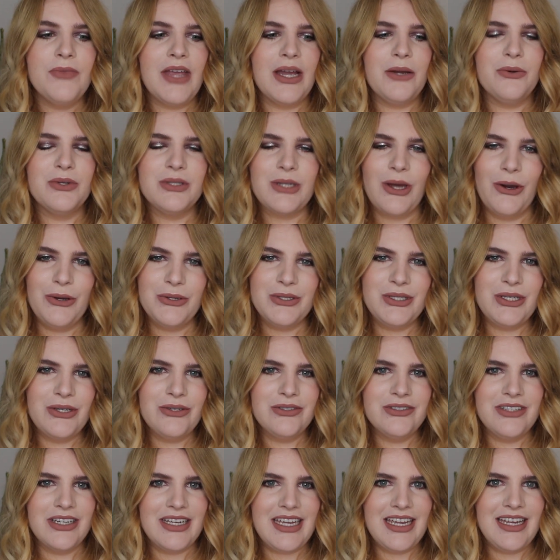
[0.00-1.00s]
I was
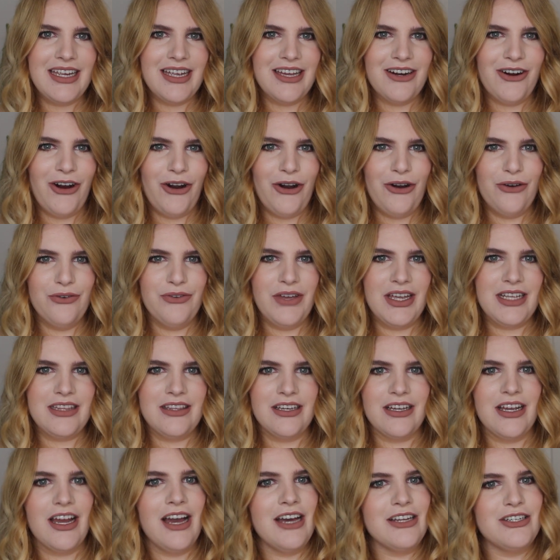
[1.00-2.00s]
also looking at all of like
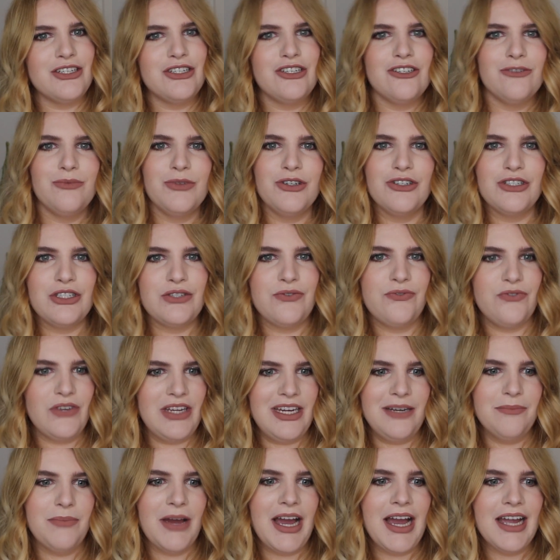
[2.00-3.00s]
the customers
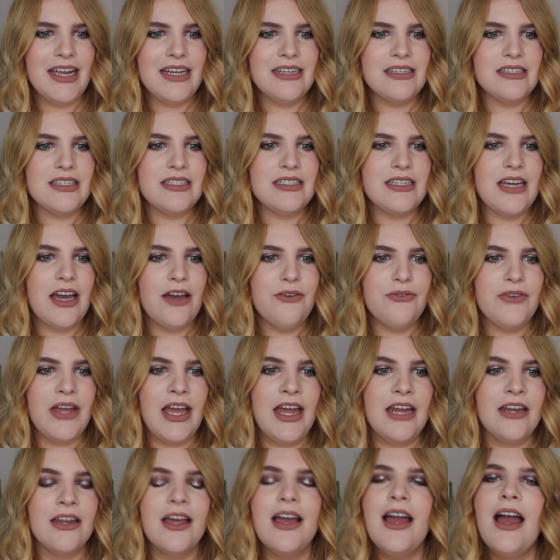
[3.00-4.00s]
feedback and stuff
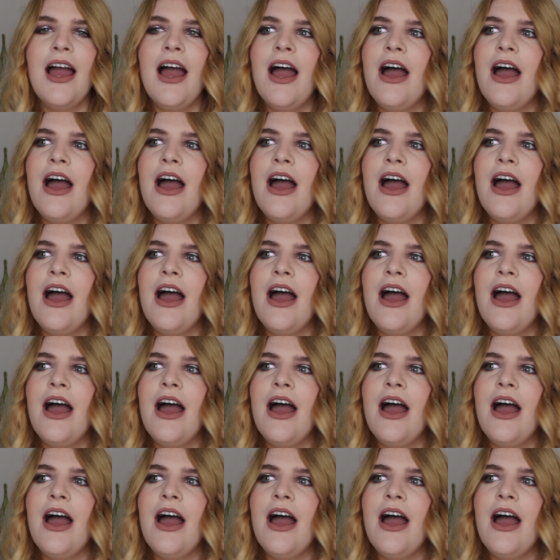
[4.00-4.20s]
and